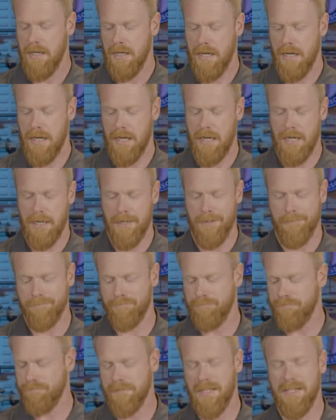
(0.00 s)
Um,
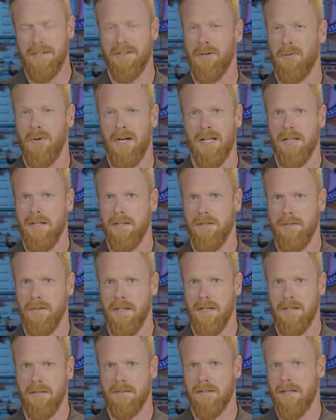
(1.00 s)
I don't know why they do
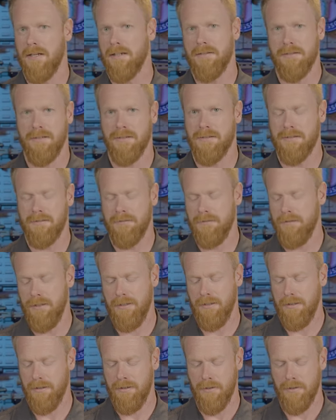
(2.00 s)
that. Like, just,
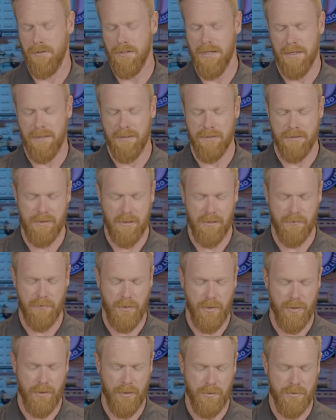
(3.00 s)
you know, you're not going to sell it for
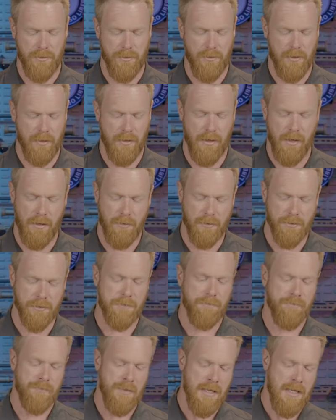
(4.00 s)
$3,200.